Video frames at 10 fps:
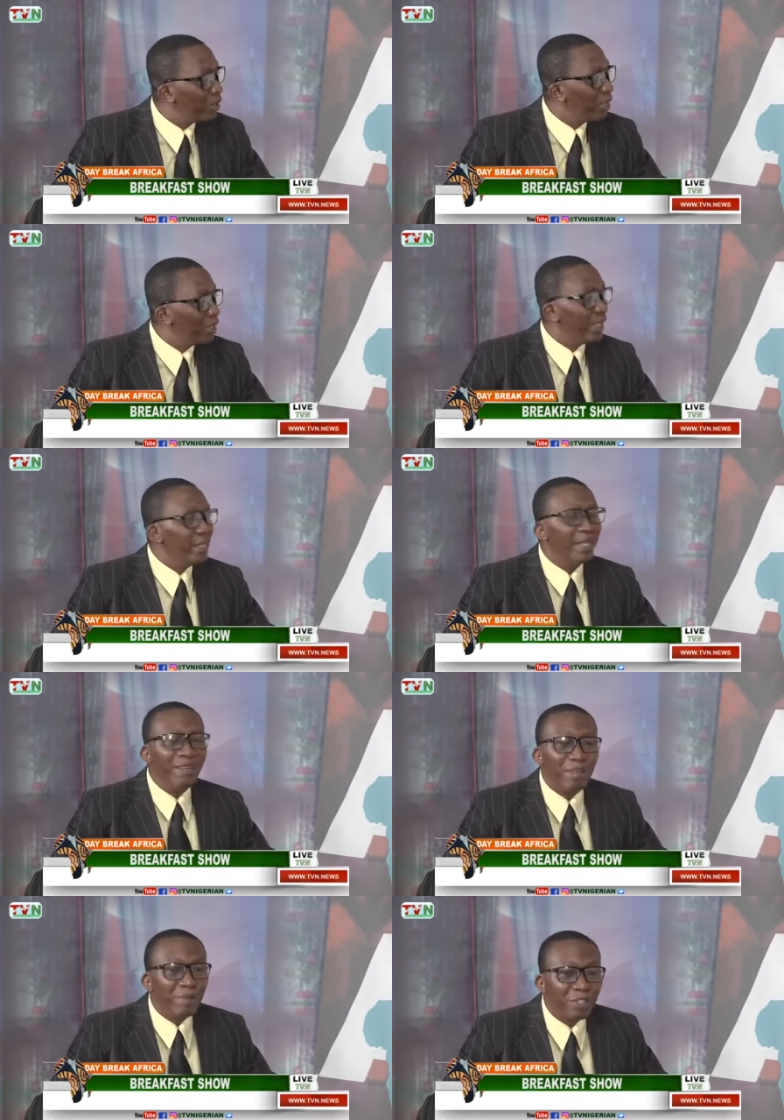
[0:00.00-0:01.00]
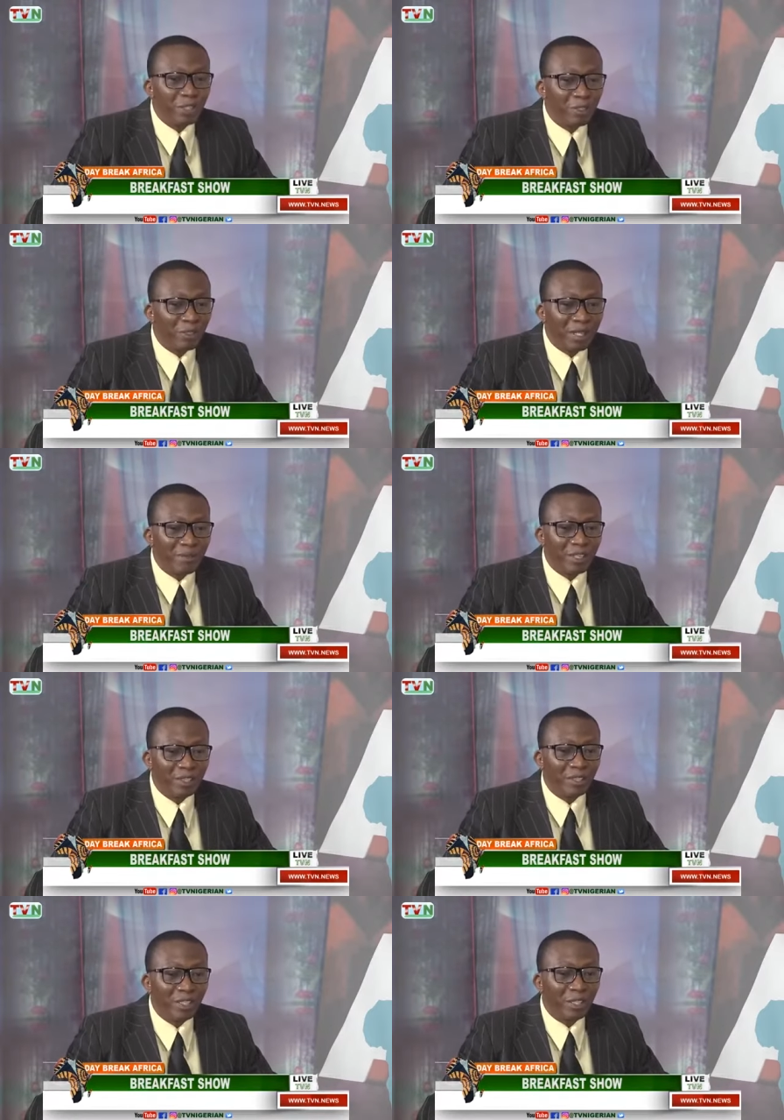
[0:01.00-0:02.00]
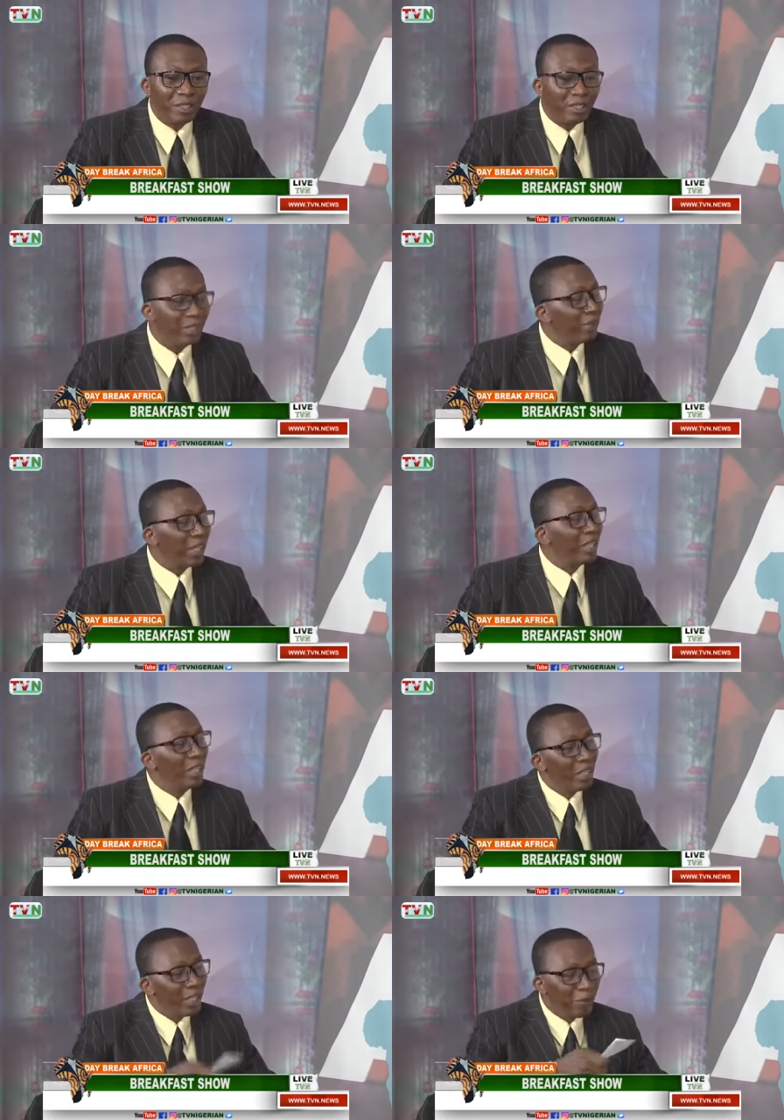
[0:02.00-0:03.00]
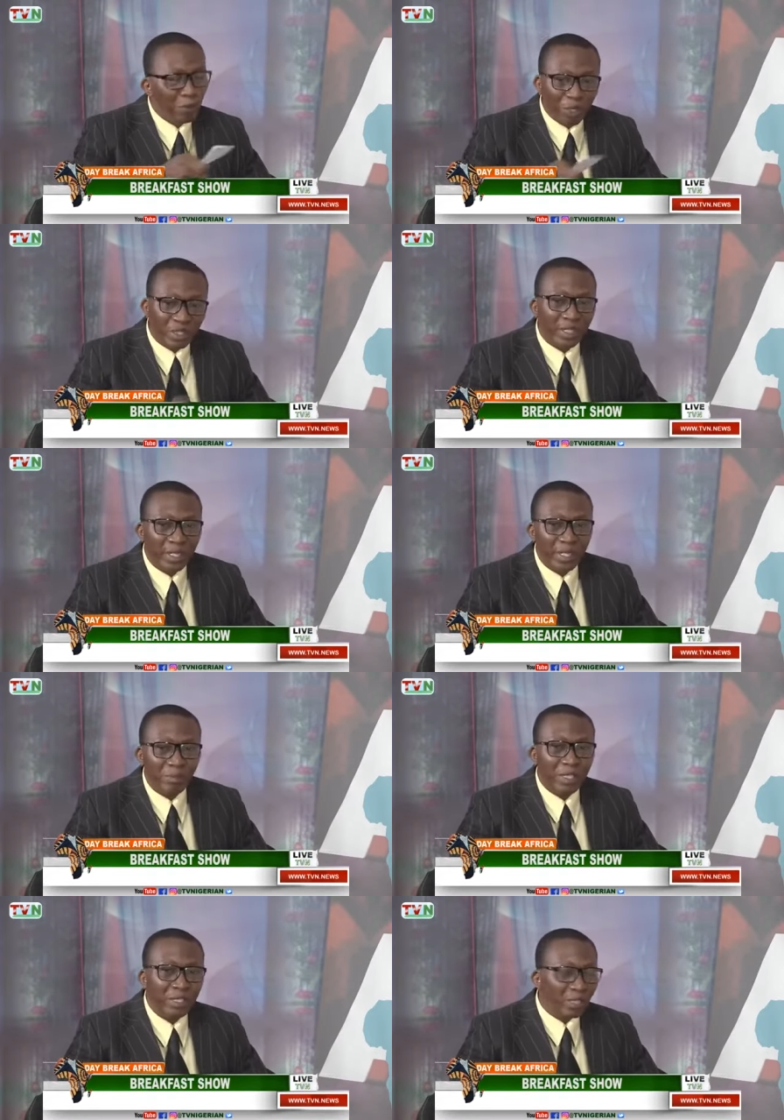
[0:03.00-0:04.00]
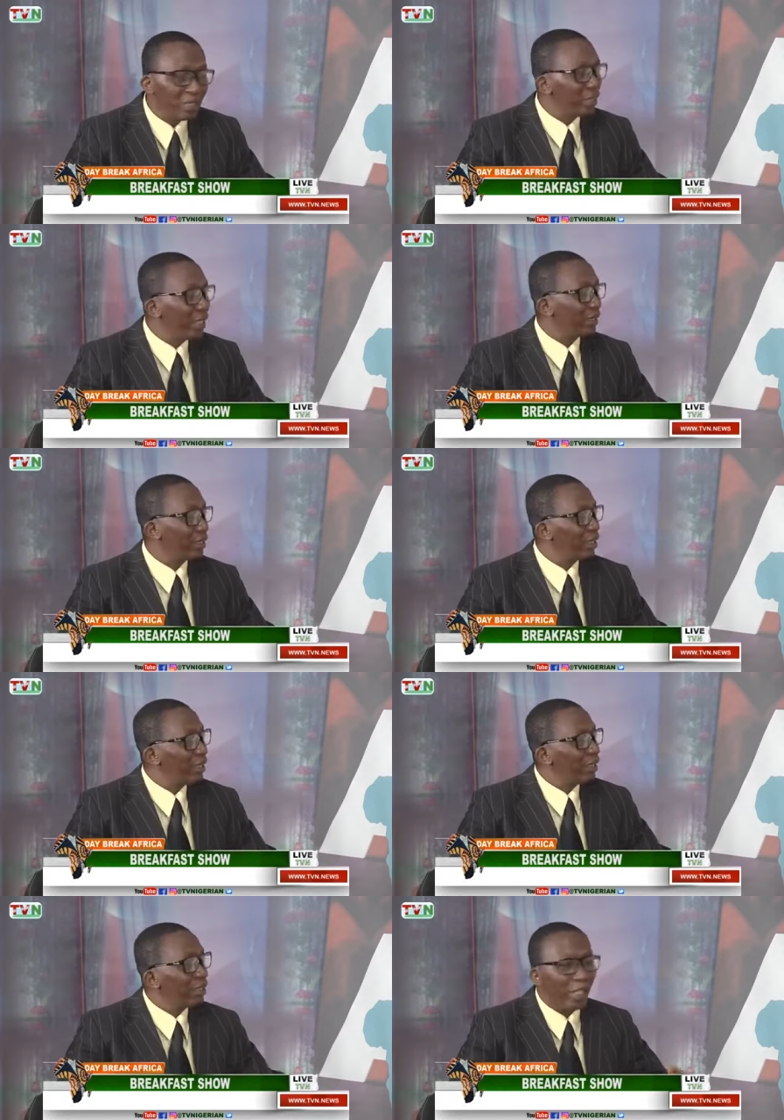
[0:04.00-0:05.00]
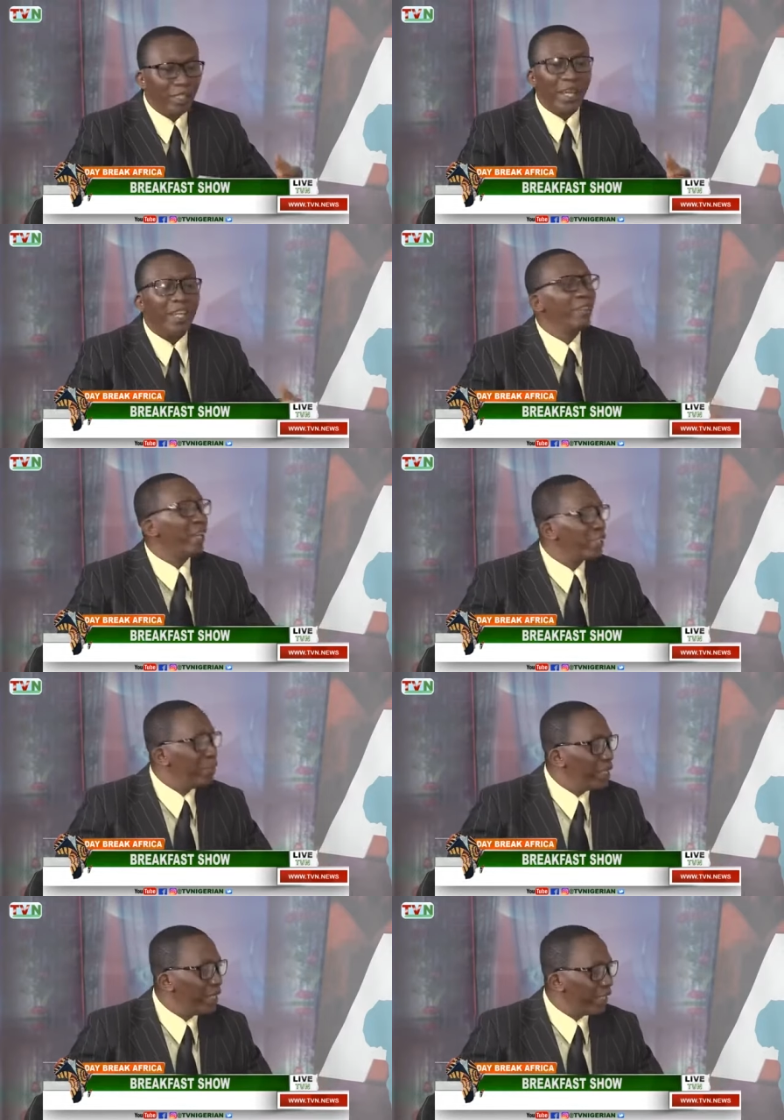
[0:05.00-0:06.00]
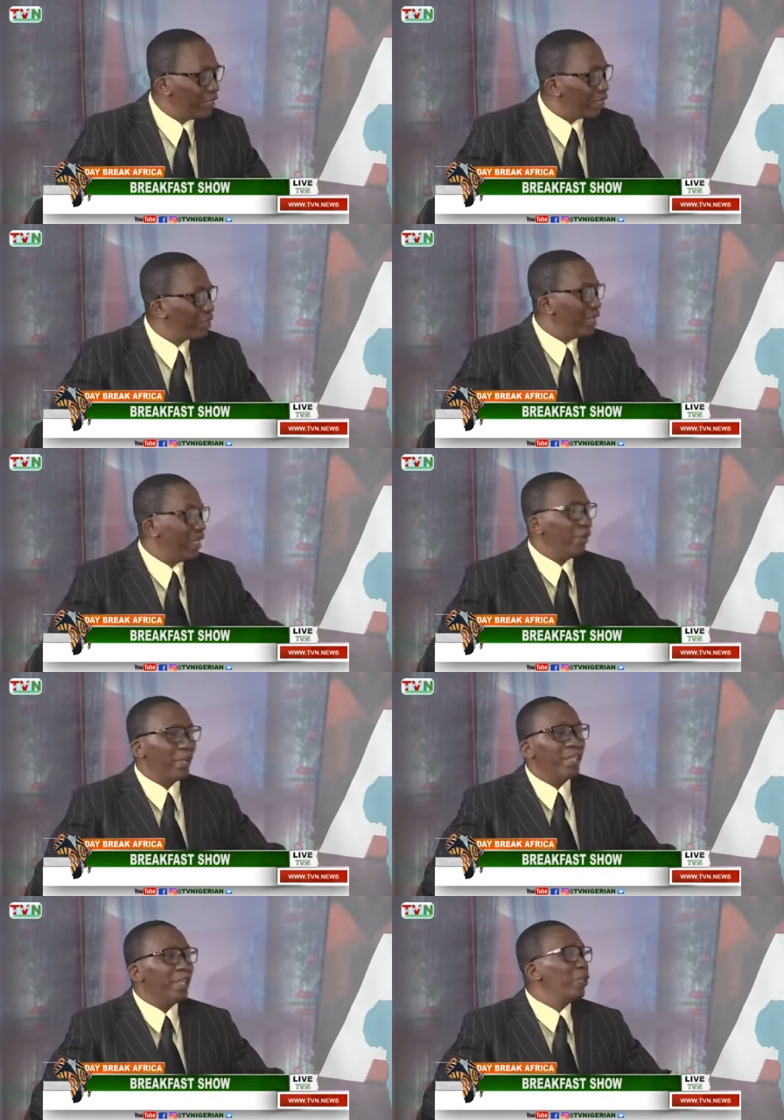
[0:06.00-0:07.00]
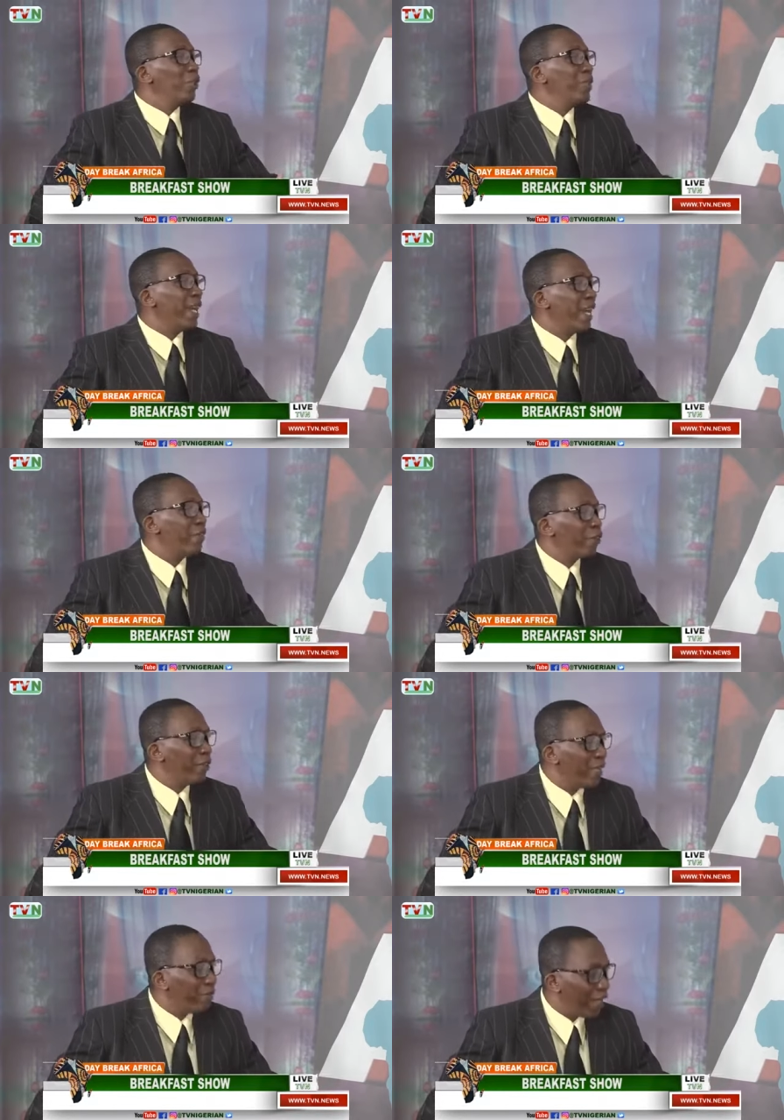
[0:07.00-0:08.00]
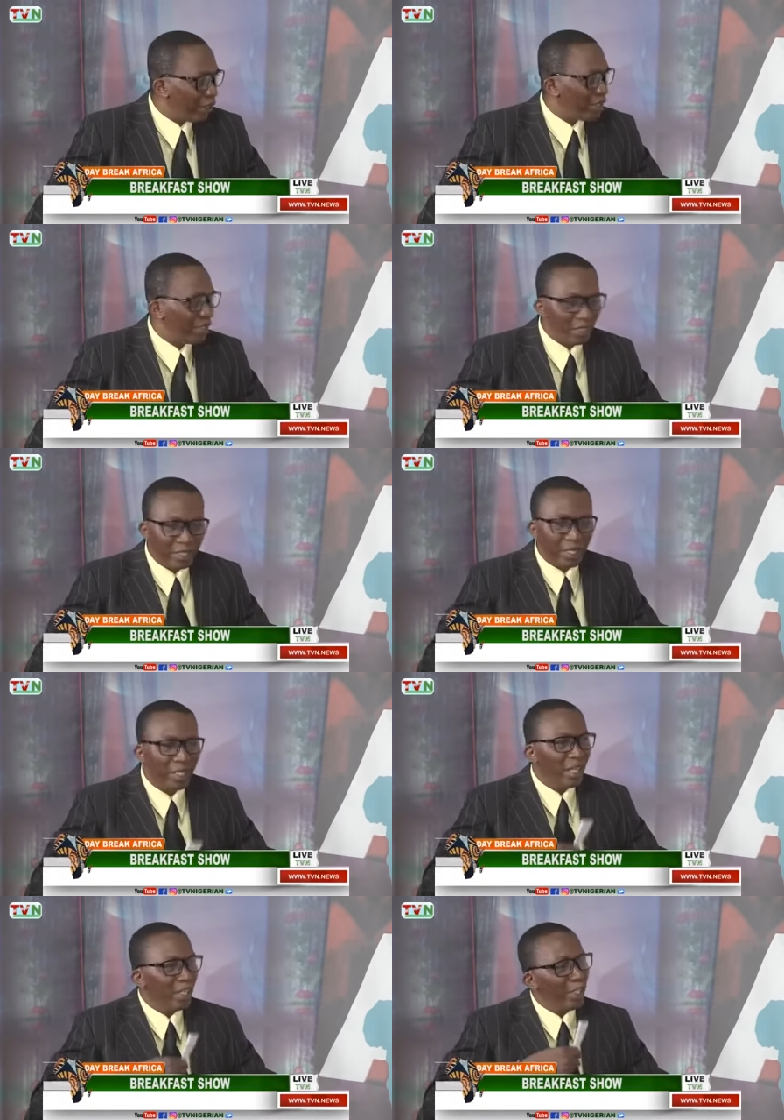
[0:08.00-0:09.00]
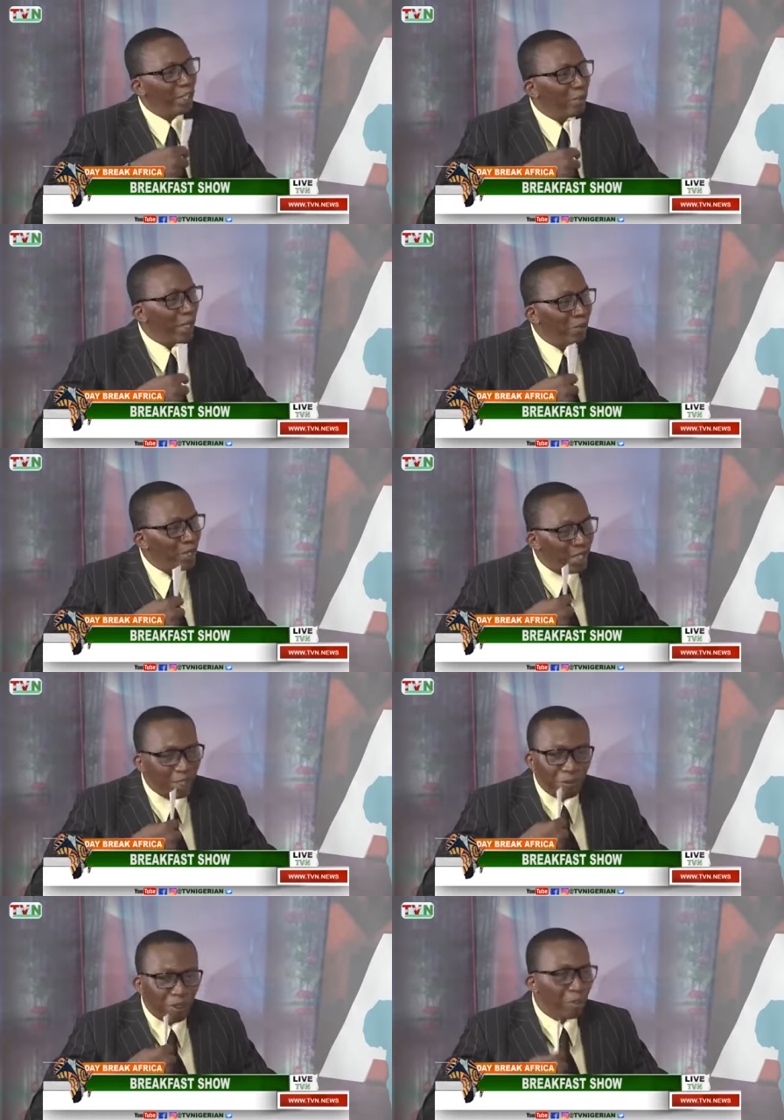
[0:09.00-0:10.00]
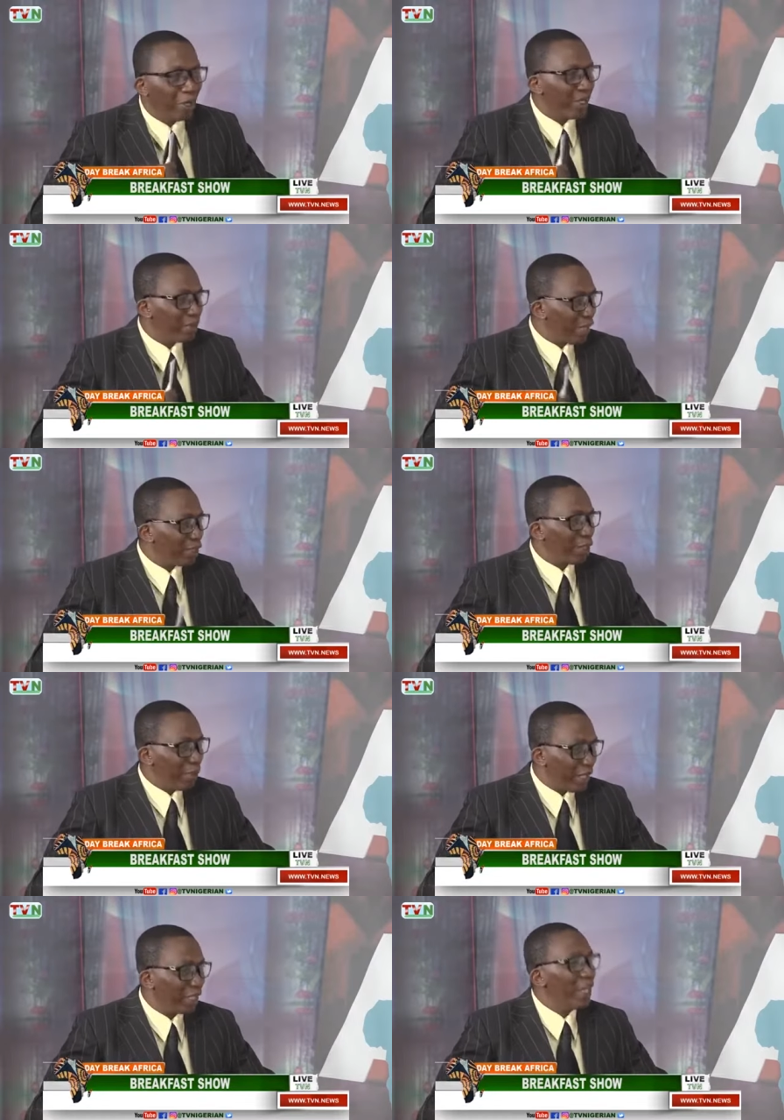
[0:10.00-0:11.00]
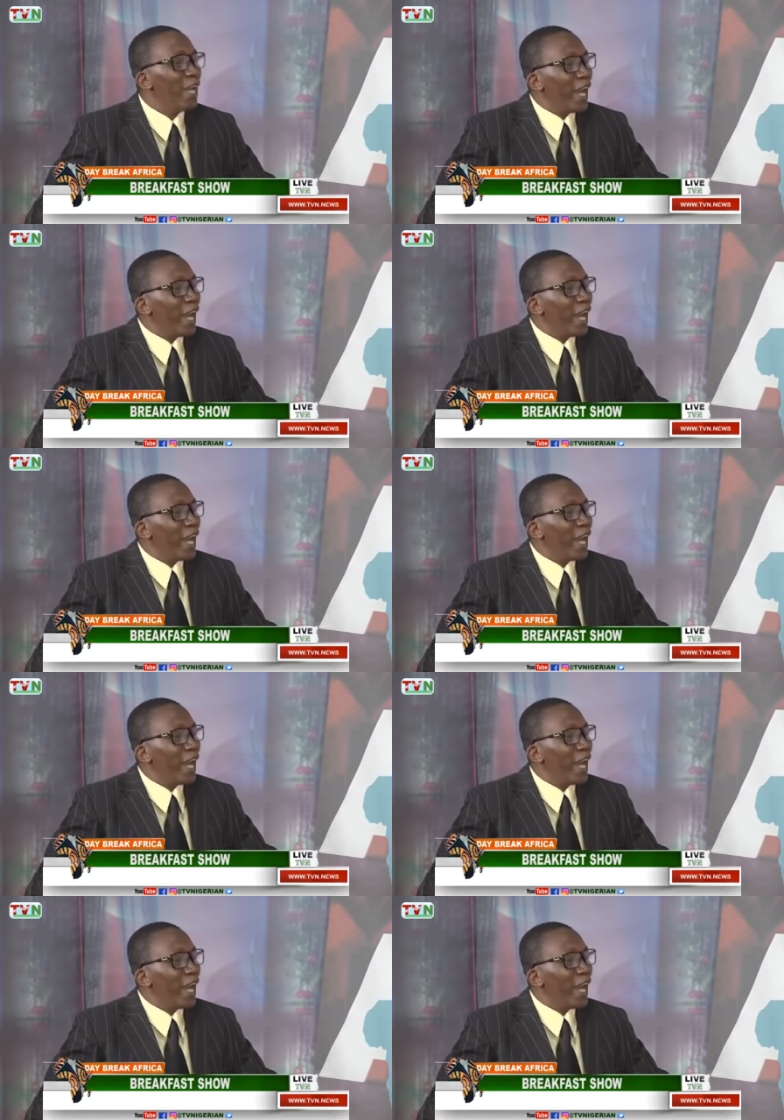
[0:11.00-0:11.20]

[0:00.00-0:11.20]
They never mentioned coronavirus to the nurses. In fact, if you watch the clip, the nurse that uh, addressed the media did not say they, were, they told me I have coronavirus. He just said the young man with a foam on his mouth coming out. Right.